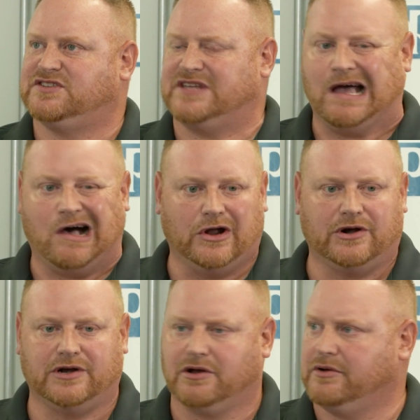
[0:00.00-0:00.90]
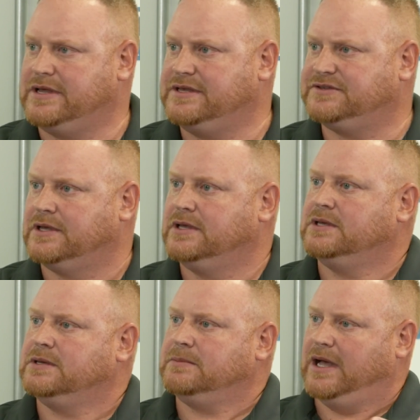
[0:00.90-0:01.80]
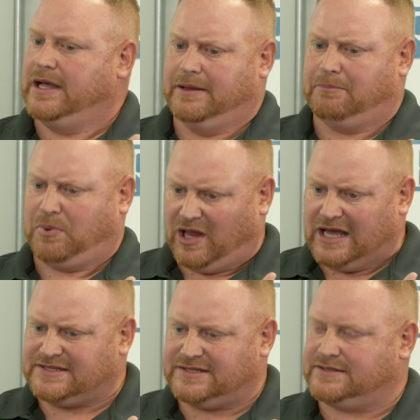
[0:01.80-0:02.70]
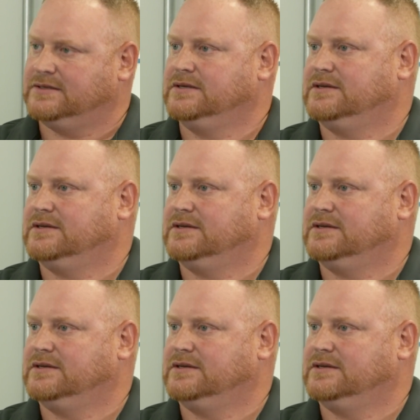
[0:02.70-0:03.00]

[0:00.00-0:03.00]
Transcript: to say 100 degrees uh, plus